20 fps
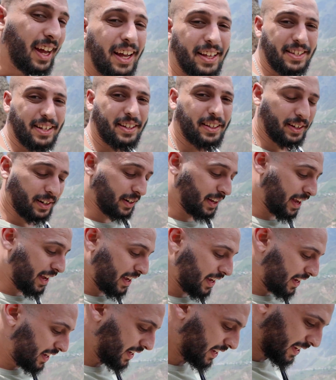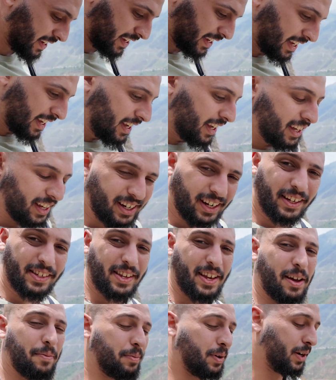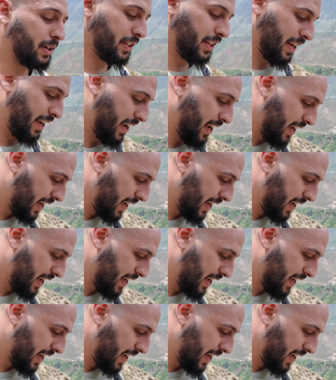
it's a clear day because I am bald.